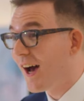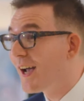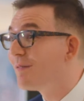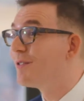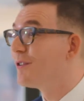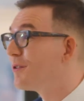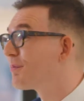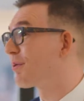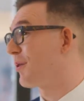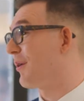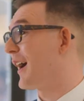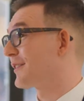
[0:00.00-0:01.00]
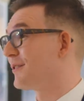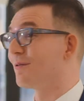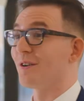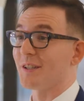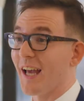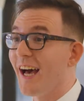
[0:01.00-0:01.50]
time to do
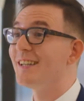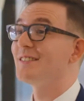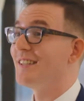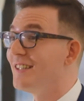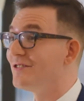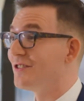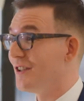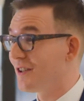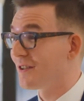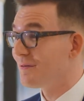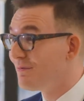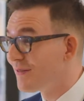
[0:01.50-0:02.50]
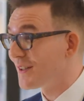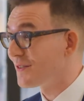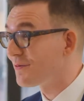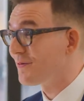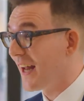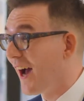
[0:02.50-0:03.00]
proactive work as an engineer,
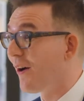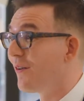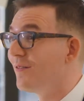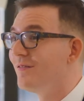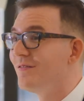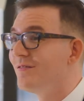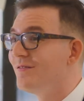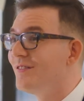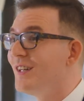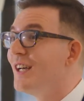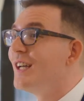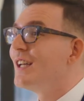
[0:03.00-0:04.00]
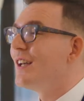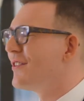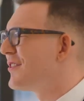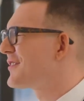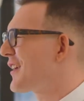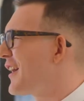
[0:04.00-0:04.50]
like now. You
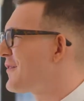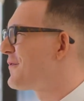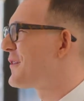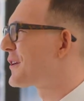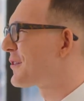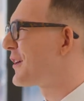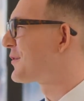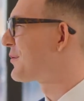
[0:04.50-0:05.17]
just gotta figure